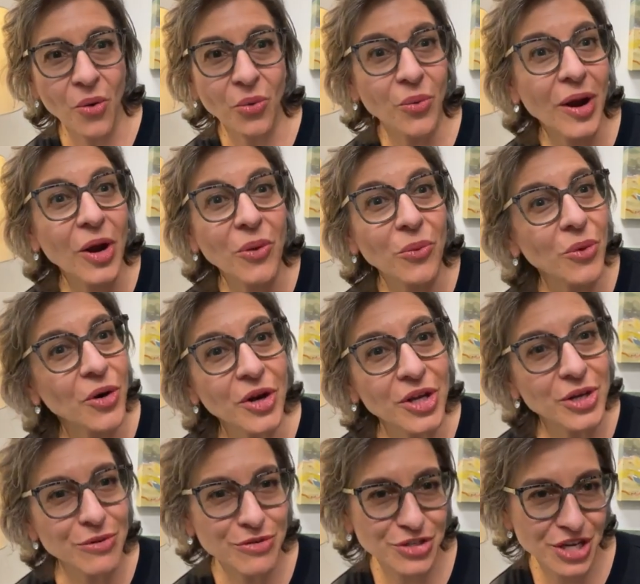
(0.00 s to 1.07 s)
Or where were
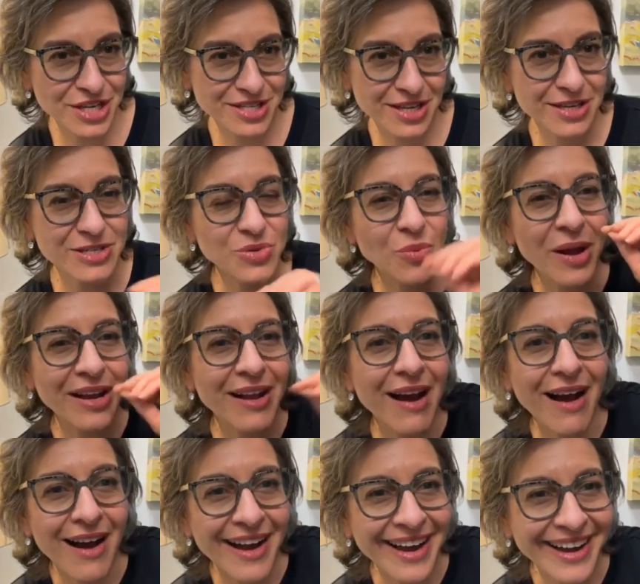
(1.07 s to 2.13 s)
you, Jesus, when
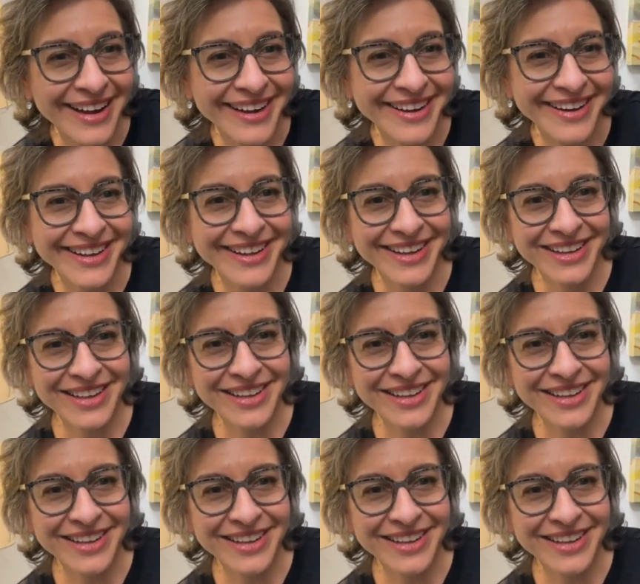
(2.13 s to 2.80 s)
I